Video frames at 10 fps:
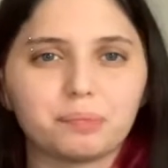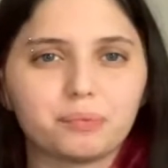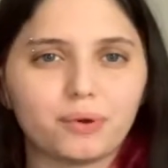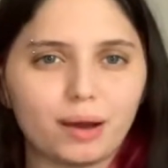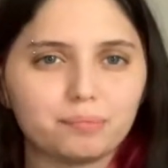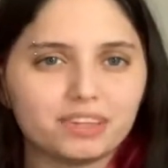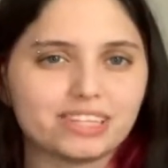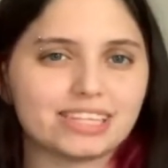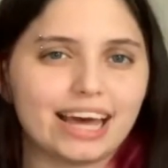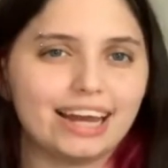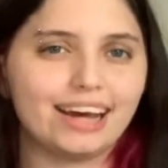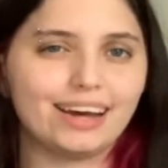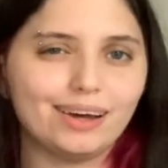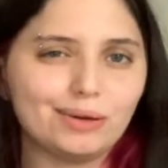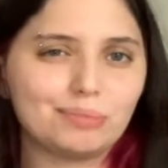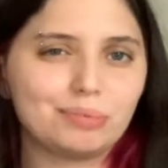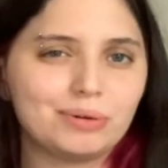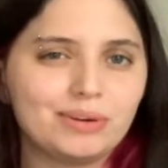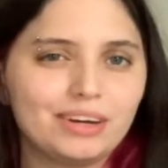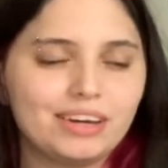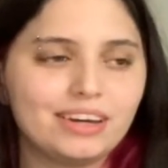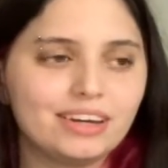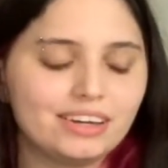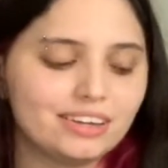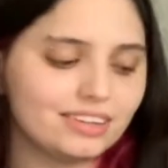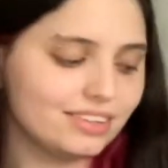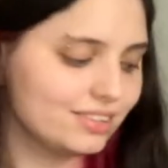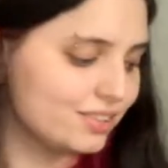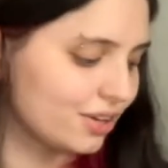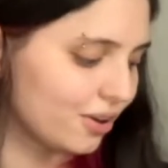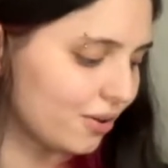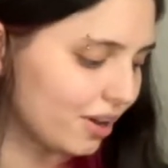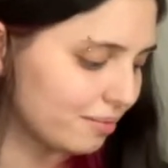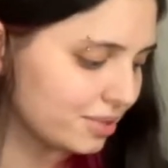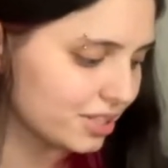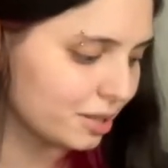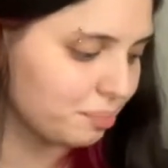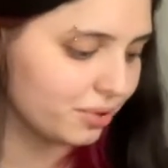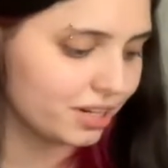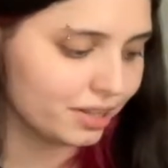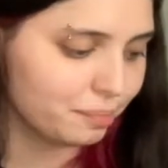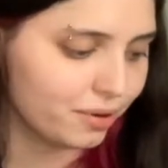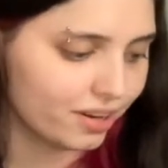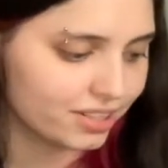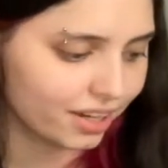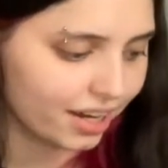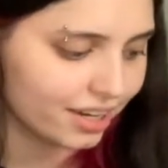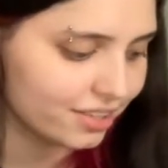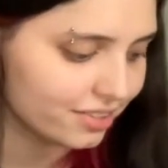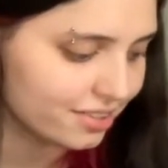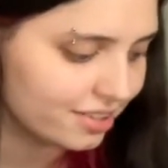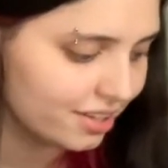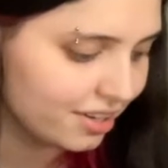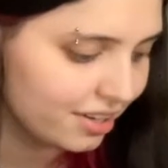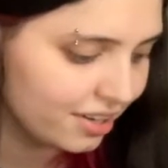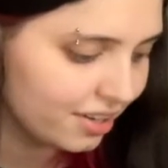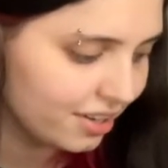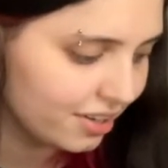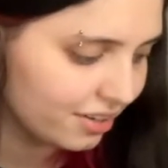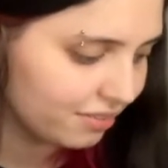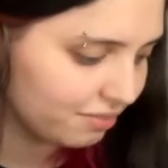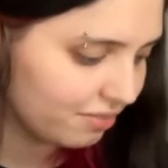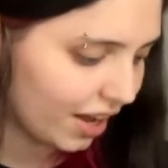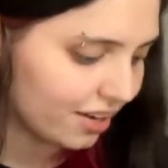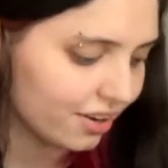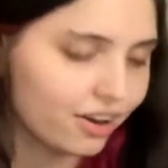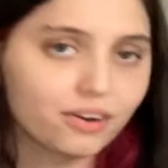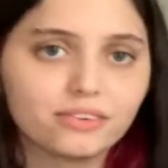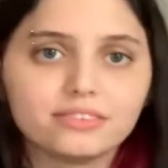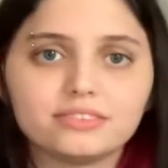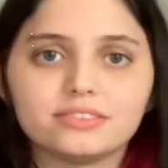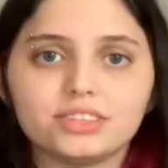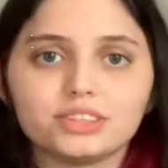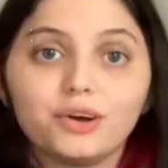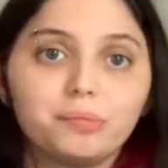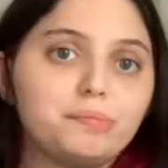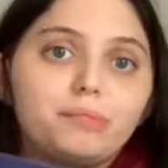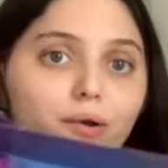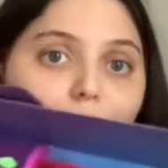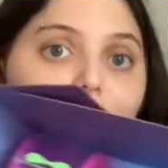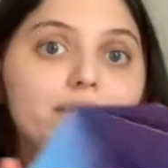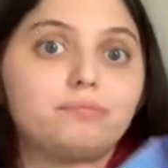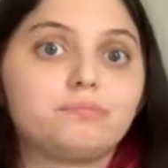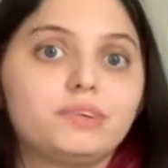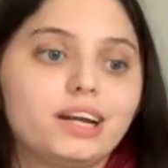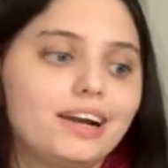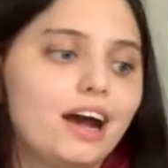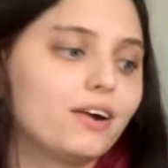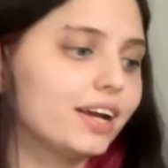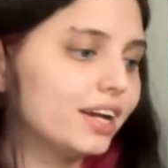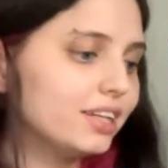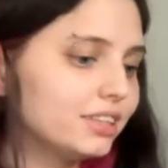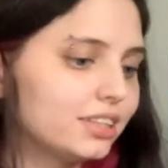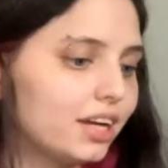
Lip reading: prop the set up. So I'm just gonna pull it out of the box and kind of just, I don't know, just like cut it out, I guess.